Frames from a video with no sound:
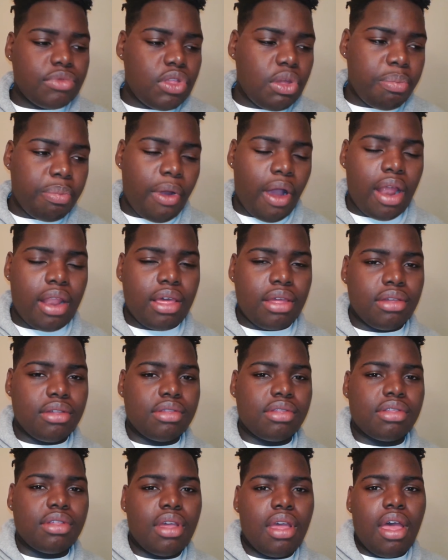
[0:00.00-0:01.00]
the
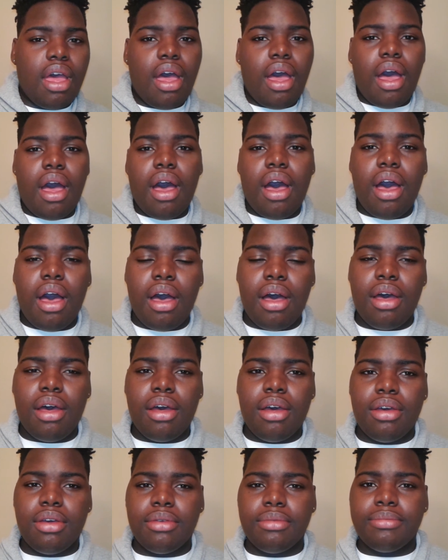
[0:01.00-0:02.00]
products.
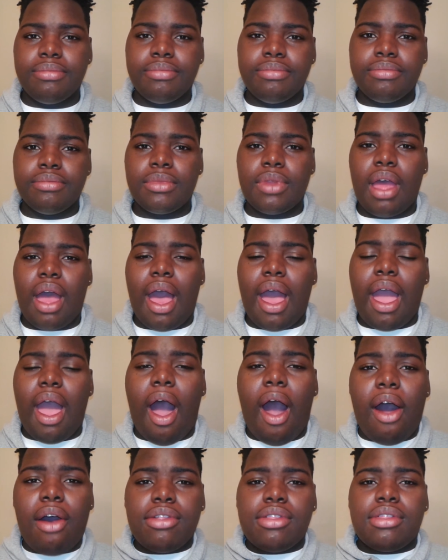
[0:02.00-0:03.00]
I
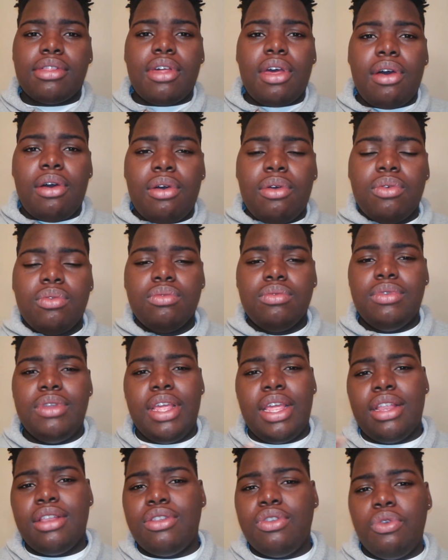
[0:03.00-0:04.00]
also
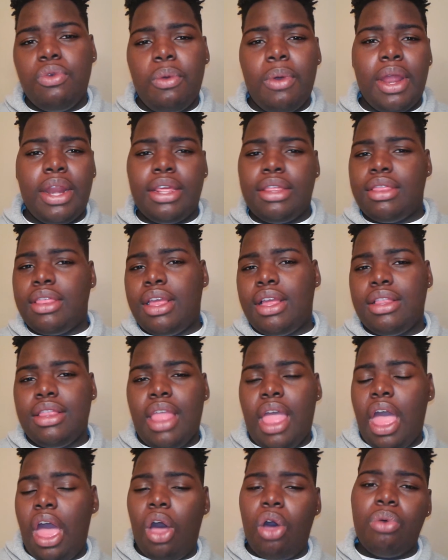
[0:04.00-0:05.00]
didn't do anything
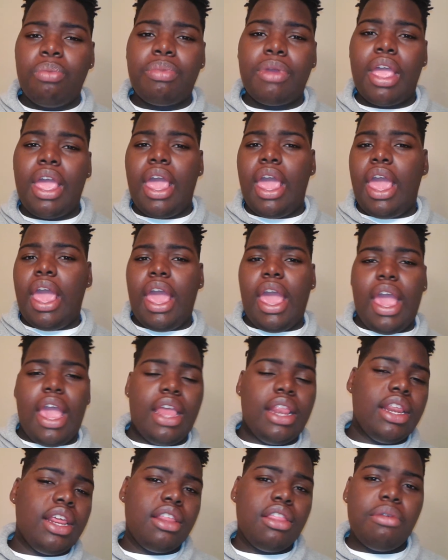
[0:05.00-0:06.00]
to help
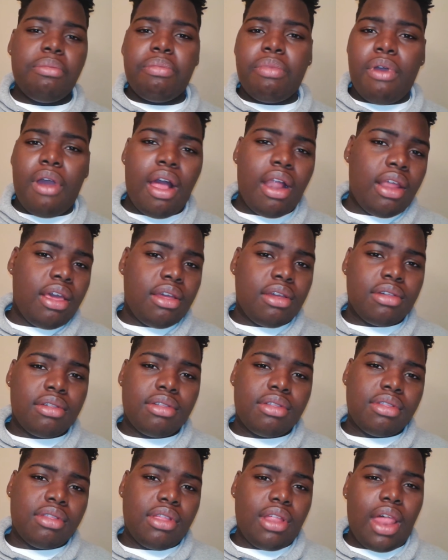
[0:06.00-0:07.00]
any of the
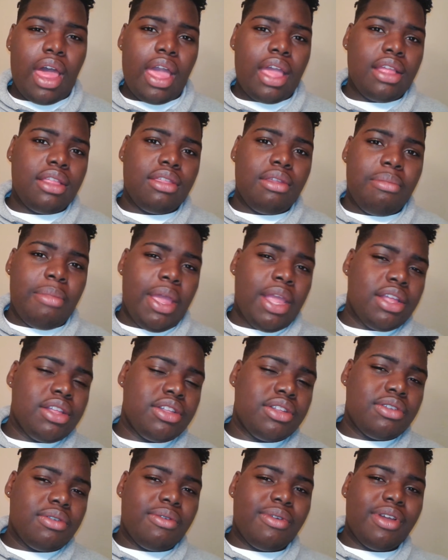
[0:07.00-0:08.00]
products, like to make
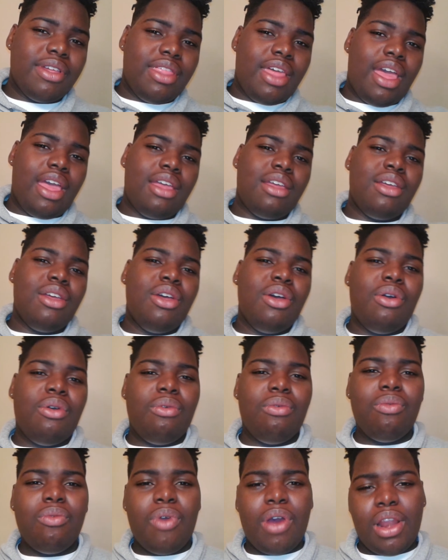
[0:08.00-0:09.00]
sure that
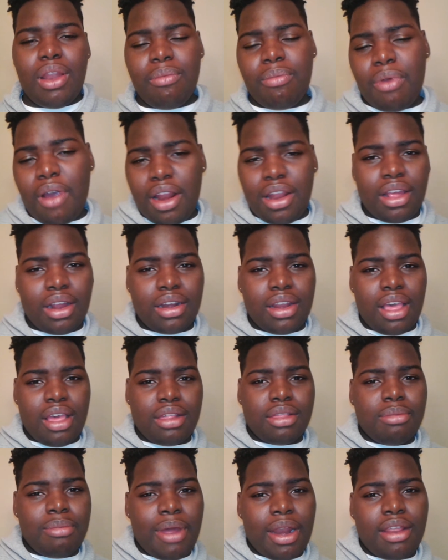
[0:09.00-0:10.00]
one product
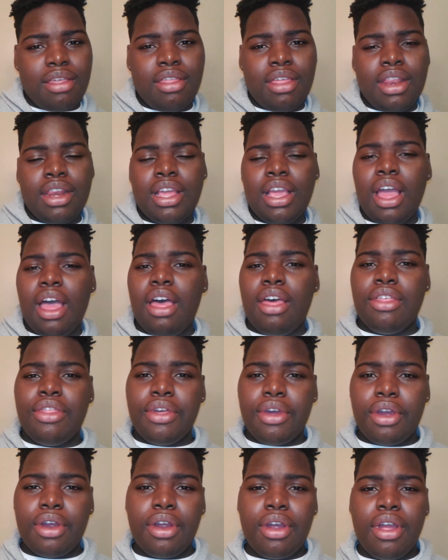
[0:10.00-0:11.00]
does better than the
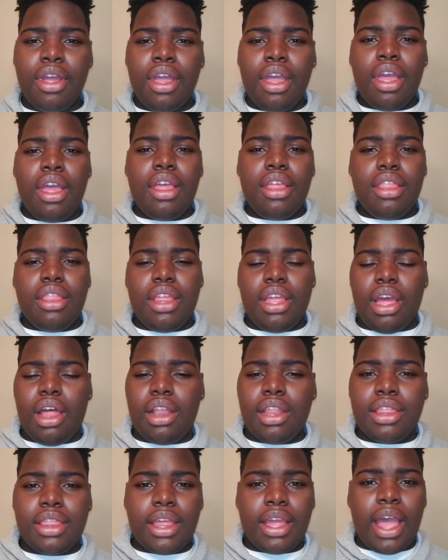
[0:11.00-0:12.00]
other. The
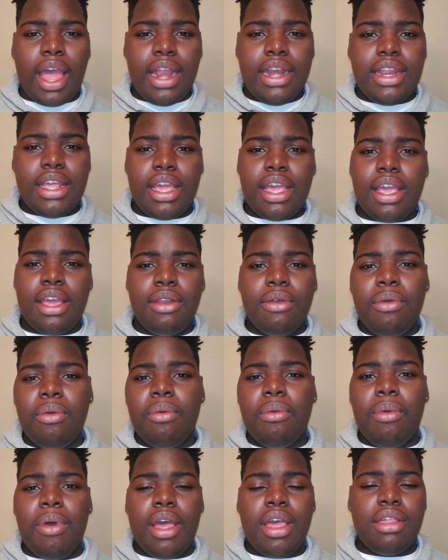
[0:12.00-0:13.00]
only thing I
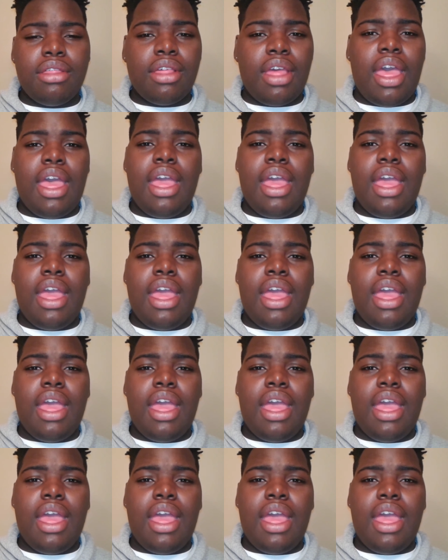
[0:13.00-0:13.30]
did was